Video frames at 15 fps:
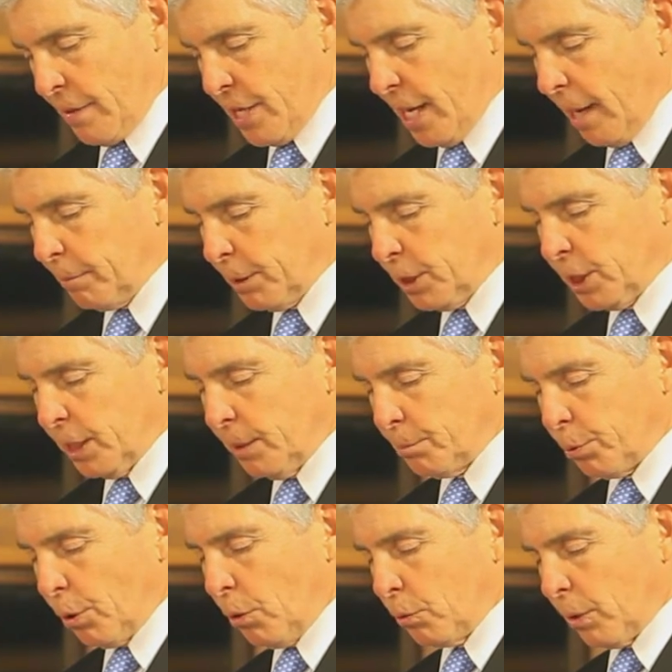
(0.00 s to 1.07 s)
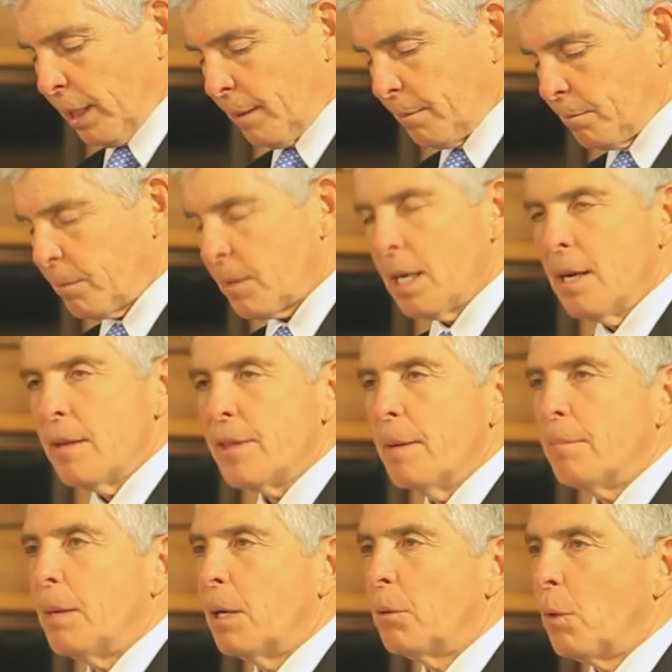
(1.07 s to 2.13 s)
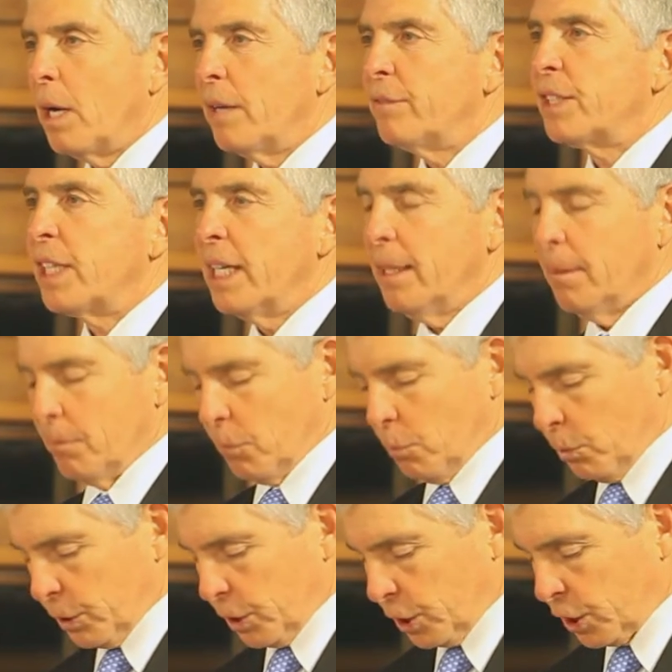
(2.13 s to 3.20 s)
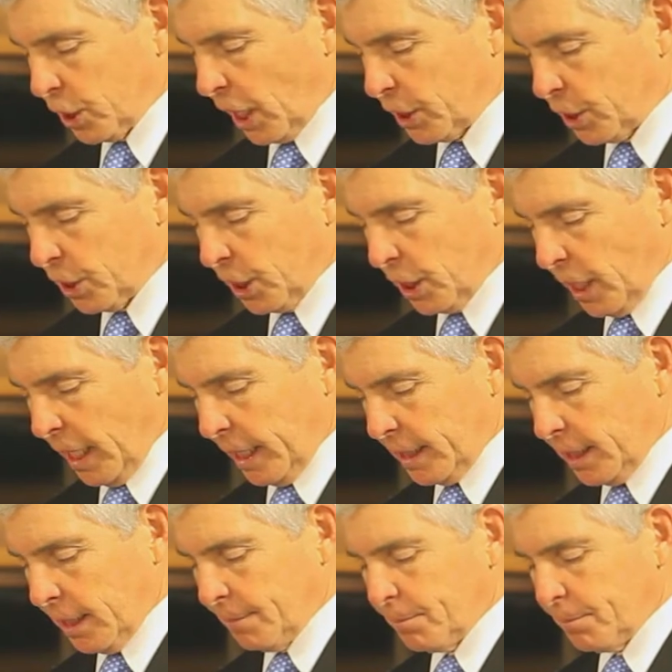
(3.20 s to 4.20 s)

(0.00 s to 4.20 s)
The embassy program that my wife Kim will discuss tonight,